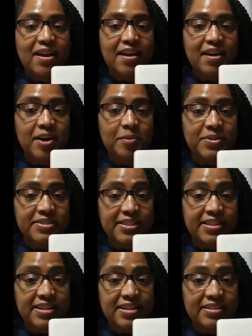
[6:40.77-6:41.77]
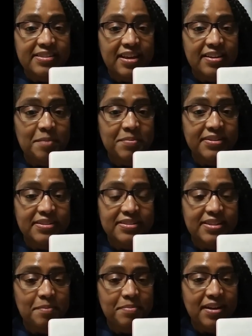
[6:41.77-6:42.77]
once again, that I'm going to
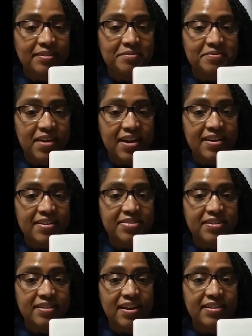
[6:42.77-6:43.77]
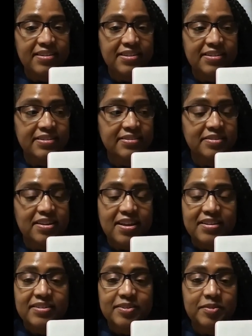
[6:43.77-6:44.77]
step out in faith and I can
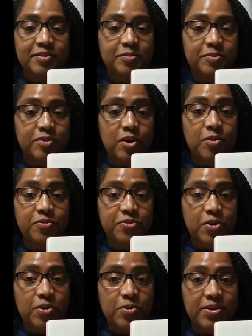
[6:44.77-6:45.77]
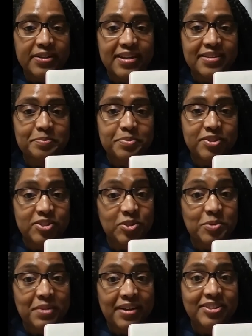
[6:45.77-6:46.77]
go forward and pursue
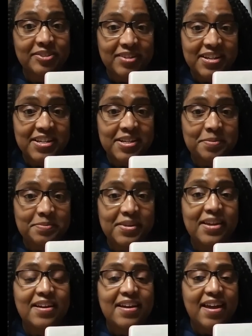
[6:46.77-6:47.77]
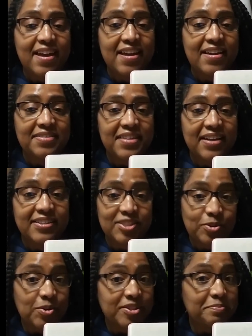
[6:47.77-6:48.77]
my dream, and that is
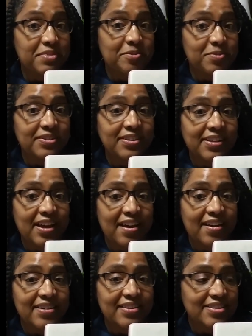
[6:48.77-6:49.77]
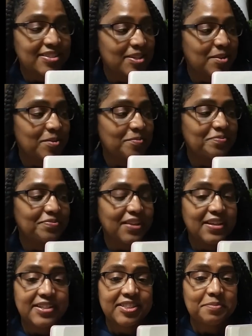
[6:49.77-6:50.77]
going to be realized. So
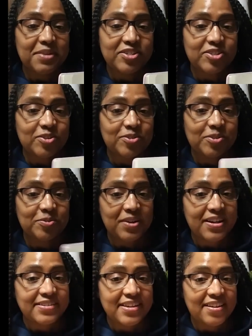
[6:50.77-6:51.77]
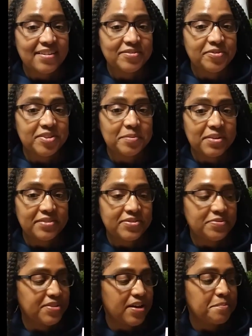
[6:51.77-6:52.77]
that's my journal right now for the
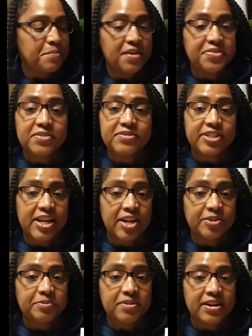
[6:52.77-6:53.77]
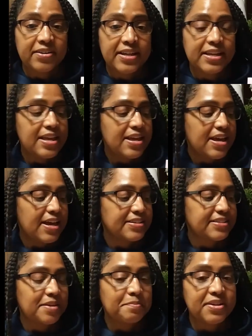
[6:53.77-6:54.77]
month of January. As
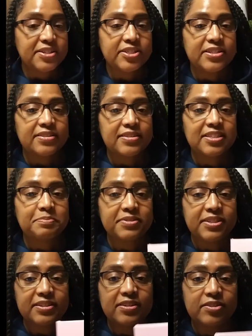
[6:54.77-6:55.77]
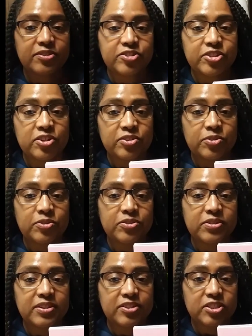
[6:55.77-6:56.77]
I mentioned, this particular journal, you
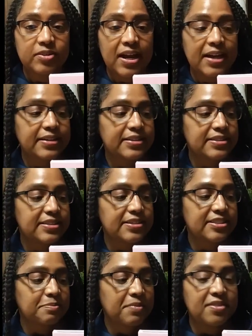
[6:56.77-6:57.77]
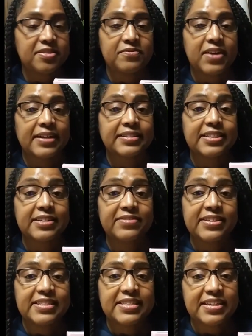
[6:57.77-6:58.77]
can track 6 months of
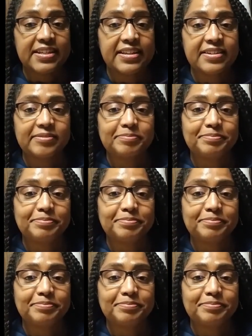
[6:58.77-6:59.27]
activities in it.